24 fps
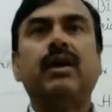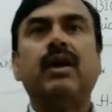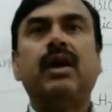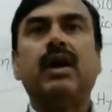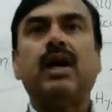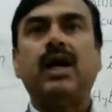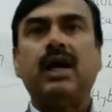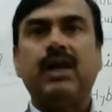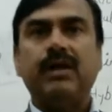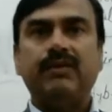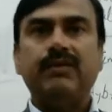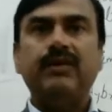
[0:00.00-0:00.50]

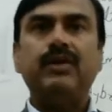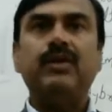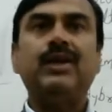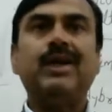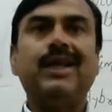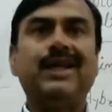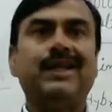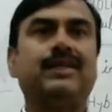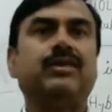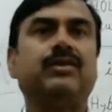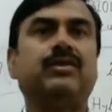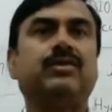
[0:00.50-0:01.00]
I would
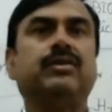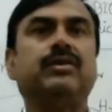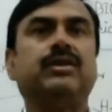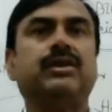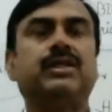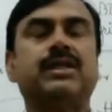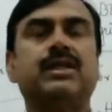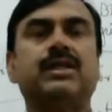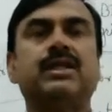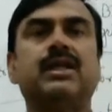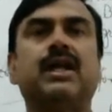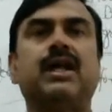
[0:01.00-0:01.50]
like to
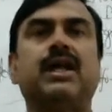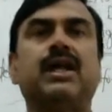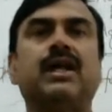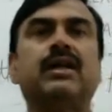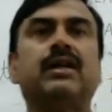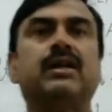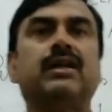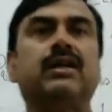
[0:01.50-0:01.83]
start